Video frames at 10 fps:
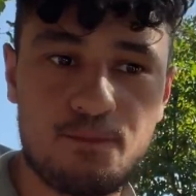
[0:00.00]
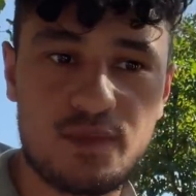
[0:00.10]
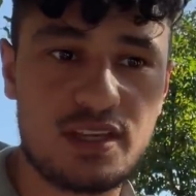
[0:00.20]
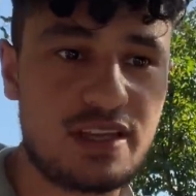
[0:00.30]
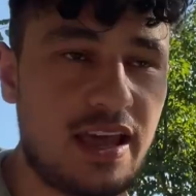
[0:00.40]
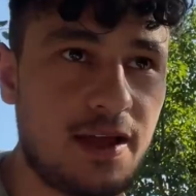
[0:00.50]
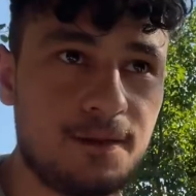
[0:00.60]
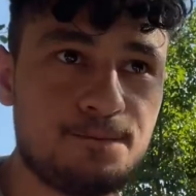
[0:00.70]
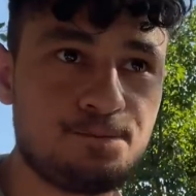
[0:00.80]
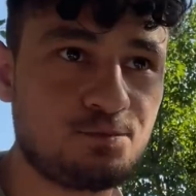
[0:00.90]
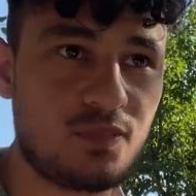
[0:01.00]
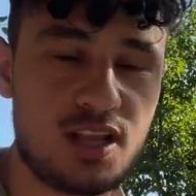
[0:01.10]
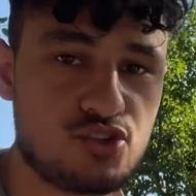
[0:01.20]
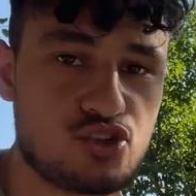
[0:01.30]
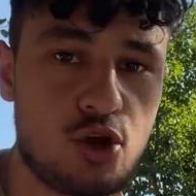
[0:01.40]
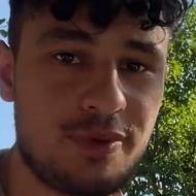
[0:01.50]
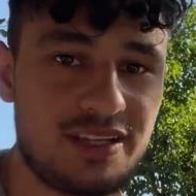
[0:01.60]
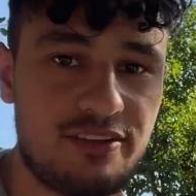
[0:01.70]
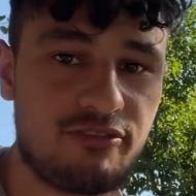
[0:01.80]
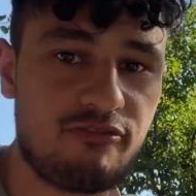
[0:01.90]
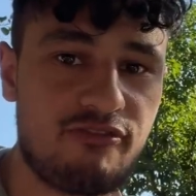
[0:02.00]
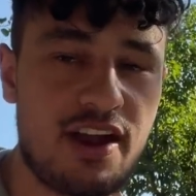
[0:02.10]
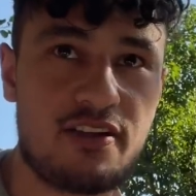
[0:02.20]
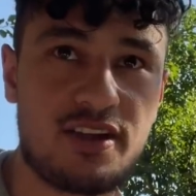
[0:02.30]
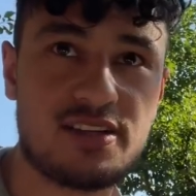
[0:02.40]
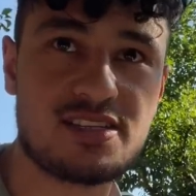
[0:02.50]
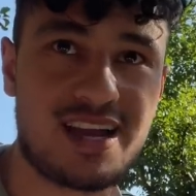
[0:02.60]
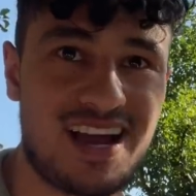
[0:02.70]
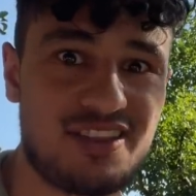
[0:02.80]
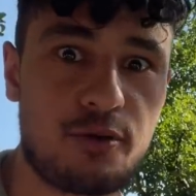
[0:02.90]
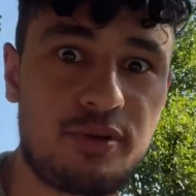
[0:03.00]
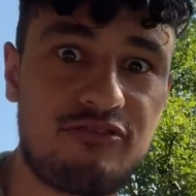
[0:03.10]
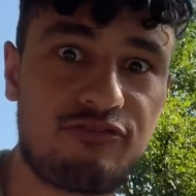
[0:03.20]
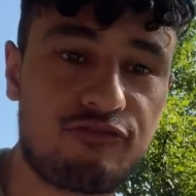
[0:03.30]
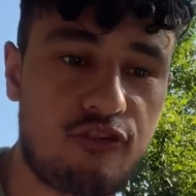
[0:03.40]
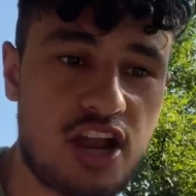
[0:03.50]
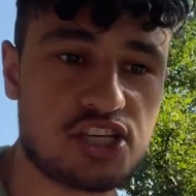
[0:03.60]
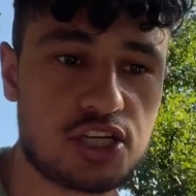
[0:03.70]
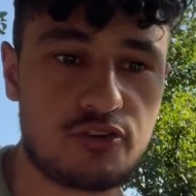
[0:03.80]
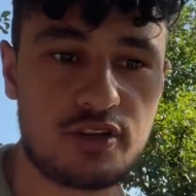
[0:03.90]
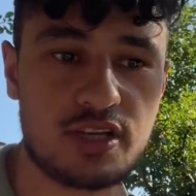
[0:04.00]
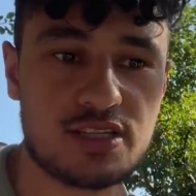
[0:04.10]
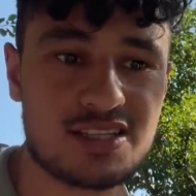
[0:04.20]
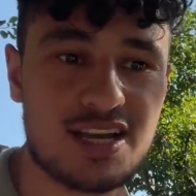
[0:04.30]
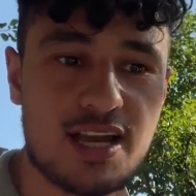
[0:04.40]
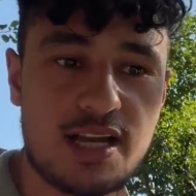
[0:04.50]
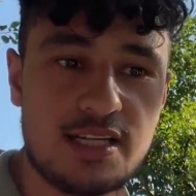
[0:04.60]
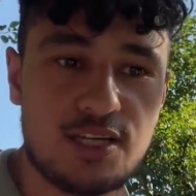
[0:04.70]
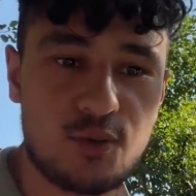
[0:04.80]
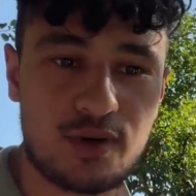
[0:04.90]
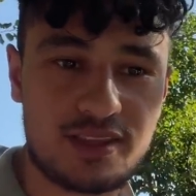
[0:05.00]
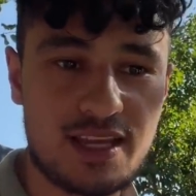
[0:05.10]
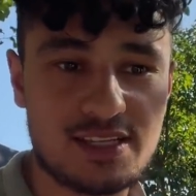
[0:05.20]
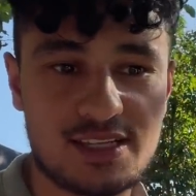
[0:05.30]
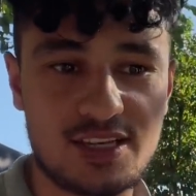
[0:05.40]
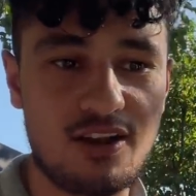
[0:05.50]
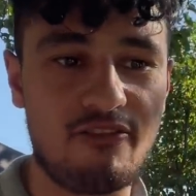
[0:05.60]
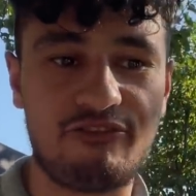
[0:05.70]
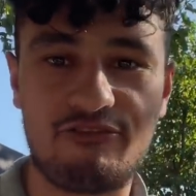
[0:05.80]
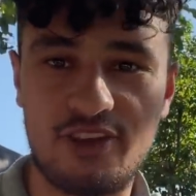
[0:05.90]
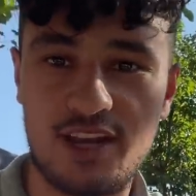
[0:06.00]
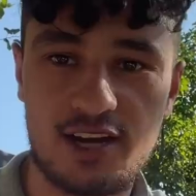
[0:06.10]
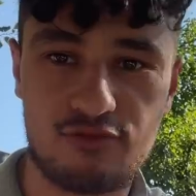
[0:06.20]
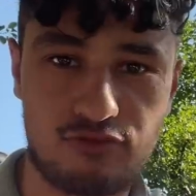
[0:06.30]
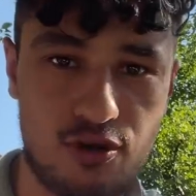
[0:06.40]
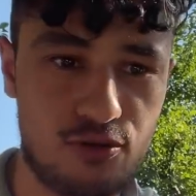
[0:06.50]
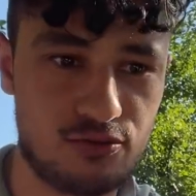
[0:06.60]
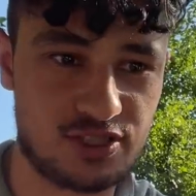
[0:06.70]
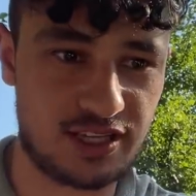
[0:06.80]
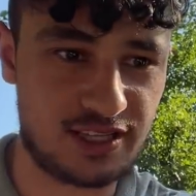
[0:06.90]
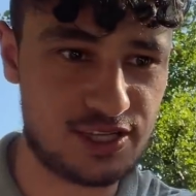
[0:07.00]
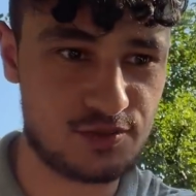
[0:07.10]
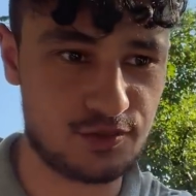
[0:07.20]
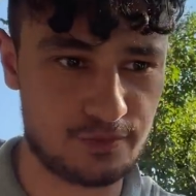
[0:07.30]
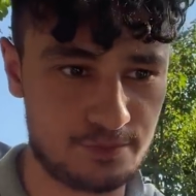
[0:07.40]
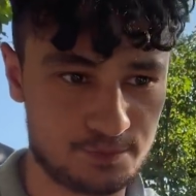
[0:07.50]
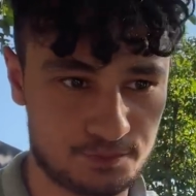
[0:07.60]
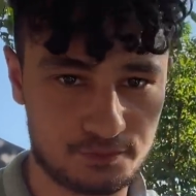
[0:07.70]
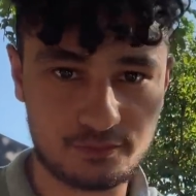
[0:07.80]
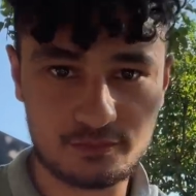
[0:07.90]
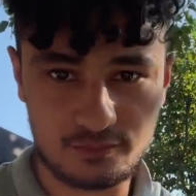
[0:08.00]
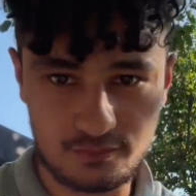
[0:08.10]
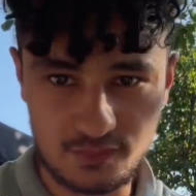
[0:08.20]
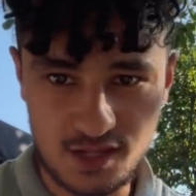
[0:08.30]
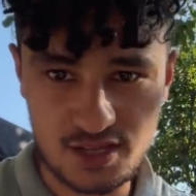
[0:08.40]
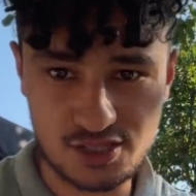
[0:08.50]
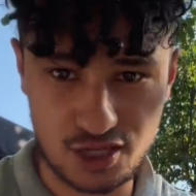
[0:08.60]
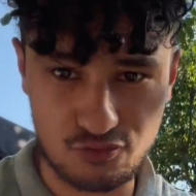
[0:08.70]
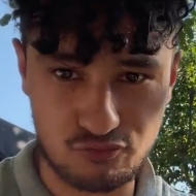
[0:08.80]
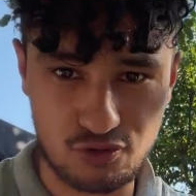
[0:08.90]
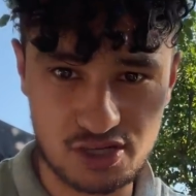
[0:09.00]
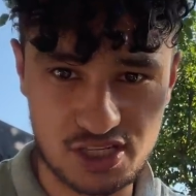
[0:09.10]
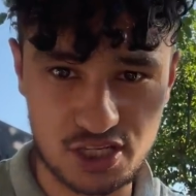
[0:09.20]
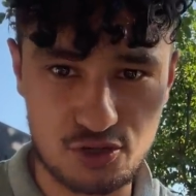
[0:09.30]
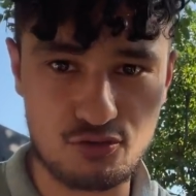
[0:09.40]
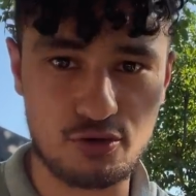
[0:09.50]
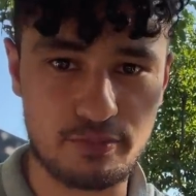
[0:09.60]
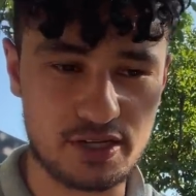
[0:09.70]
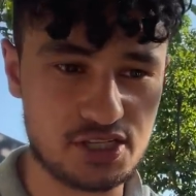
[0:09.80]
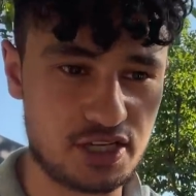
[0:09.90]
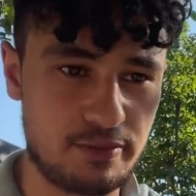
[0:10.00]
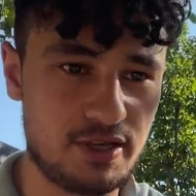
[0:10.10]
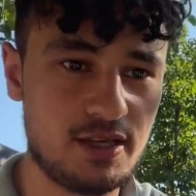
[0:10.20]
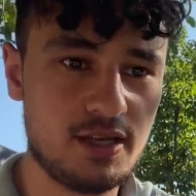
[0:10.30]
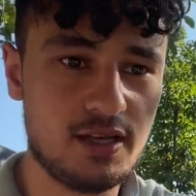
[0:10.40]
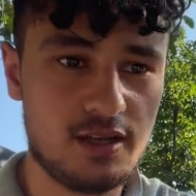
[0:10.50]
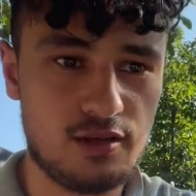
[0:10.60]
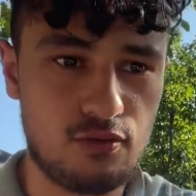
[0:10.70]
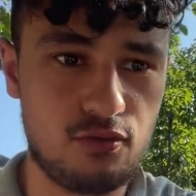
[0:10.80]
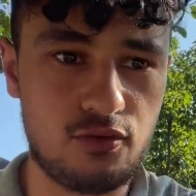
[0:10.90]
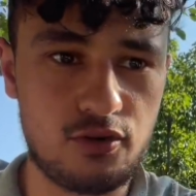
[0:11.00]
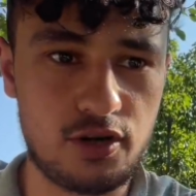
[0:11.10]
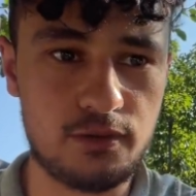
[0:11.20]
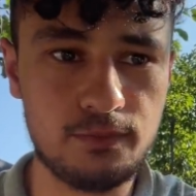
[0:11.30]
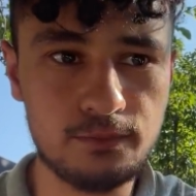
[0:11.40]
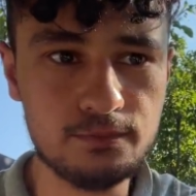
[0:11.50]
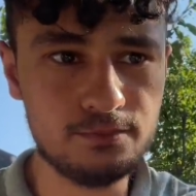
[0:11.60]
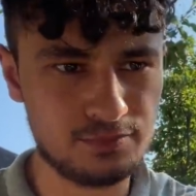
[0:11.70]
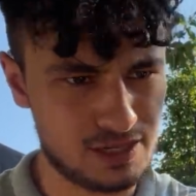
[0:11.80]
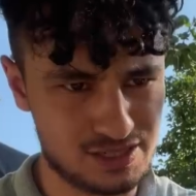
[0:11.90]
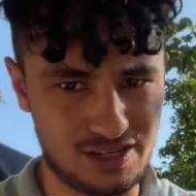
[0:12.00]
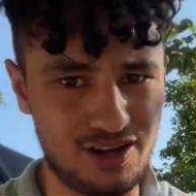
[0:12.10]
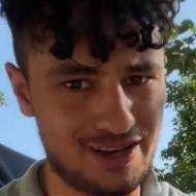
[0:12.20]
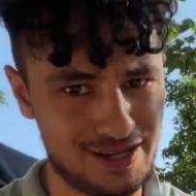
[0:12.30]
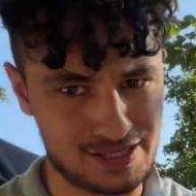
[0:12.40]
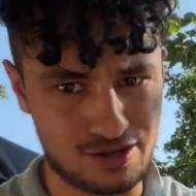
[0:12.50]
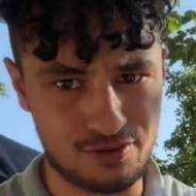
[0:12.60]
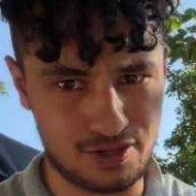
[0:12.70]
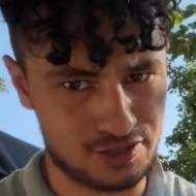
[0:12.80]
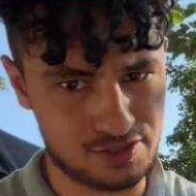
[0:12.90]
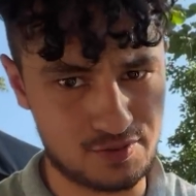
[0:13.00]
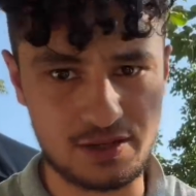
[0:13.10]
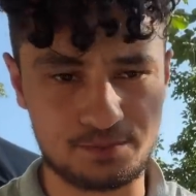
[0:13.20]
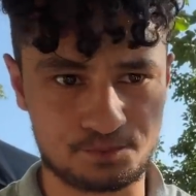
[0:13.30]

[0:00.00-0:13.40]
you'd get so many different variants, and there'll be fresh ingredients. With this, there's a lot of filler rolls like this one. It's like rice and cucumbers, you get me? Or there's a lot of this going on as well.